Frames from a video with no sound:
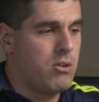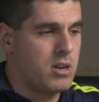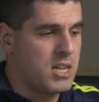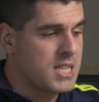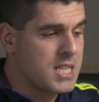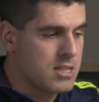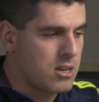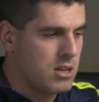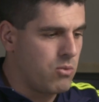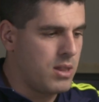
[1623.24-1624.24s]
you are just
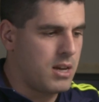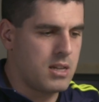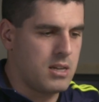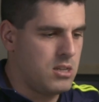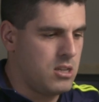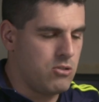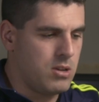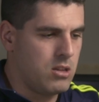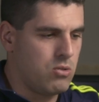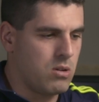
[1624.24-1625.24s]
starting with that and you
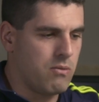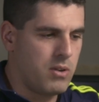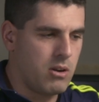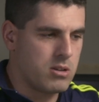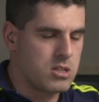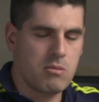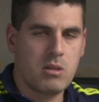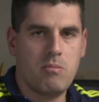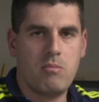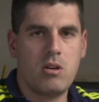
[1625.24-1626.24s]
need to configure
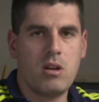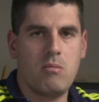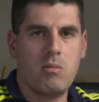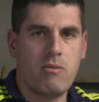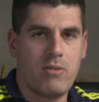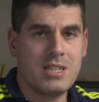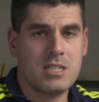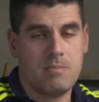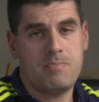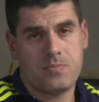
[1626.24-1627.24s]
something very, very
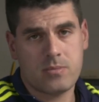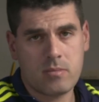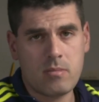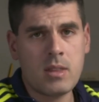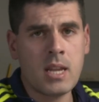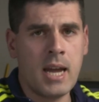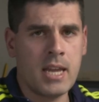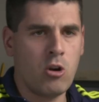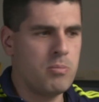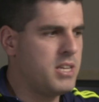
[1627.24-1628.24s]
fast, I
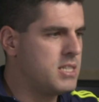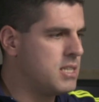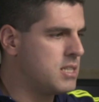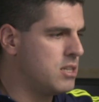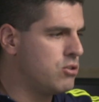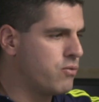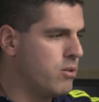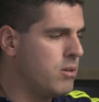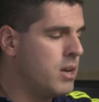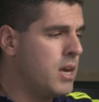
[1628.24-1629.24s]
hope this is
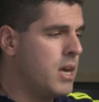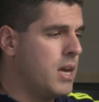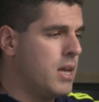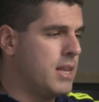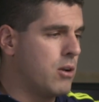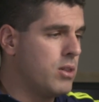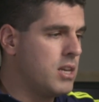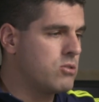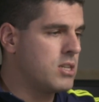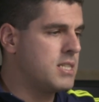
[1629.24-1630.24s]
useful. The good
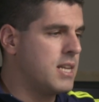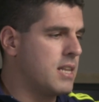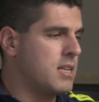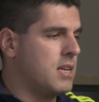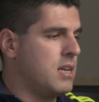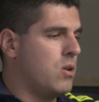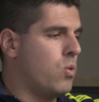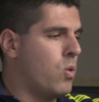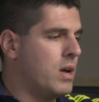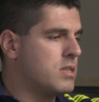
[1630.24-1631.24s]
news is that
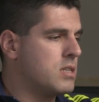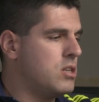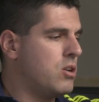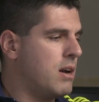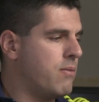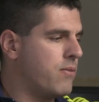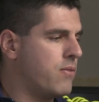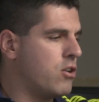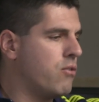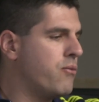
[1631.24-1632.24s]
once you have
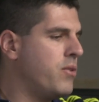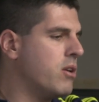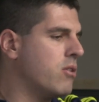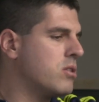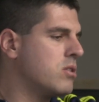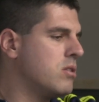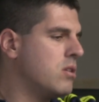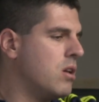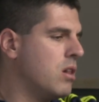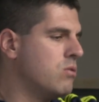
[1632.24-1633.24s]
configured
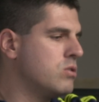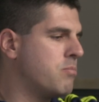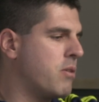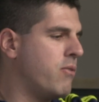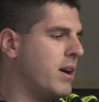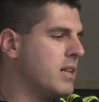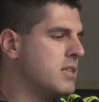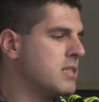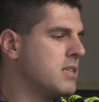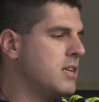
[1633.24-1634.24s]
all those
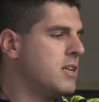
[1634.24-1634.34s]
profiles,